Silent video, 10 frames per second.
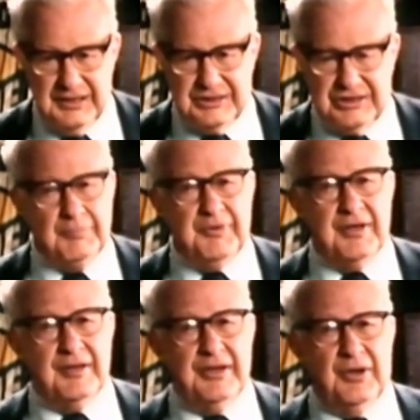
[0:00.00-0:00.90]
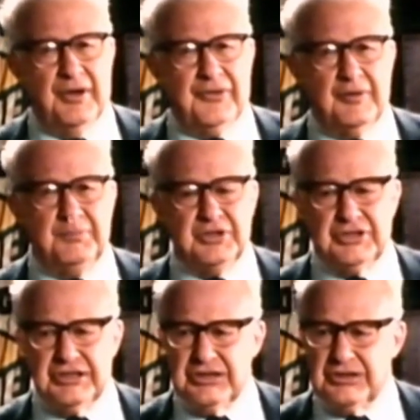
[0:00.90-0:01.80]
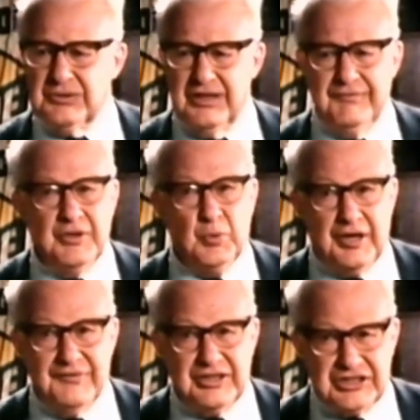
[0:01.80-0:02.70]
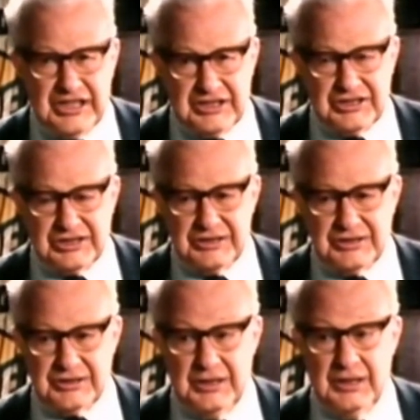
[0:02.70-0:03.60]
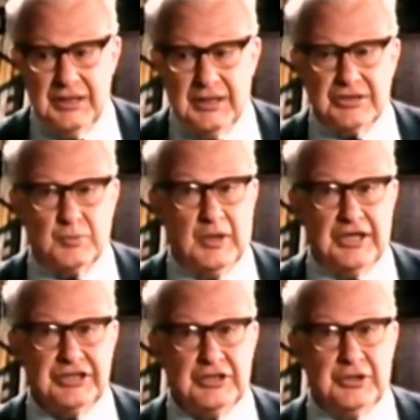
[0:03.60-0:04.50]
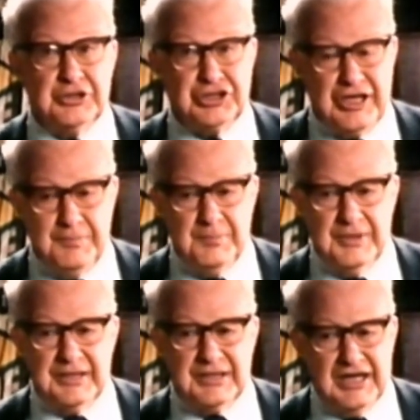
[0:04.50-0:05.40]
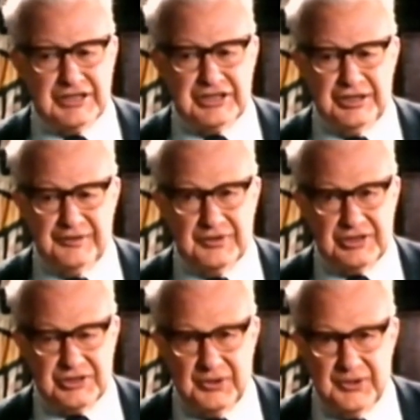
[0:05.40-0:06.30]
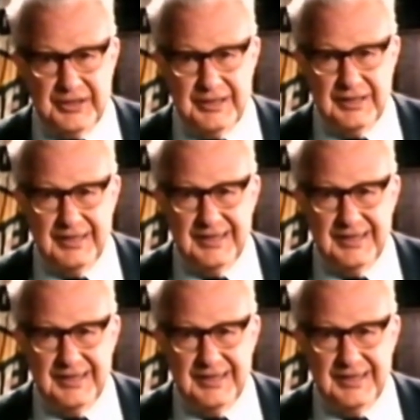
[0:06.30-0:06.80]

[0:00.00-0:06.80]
It's something the author puts into every one of his sentences, as well as into the shape and content of his story.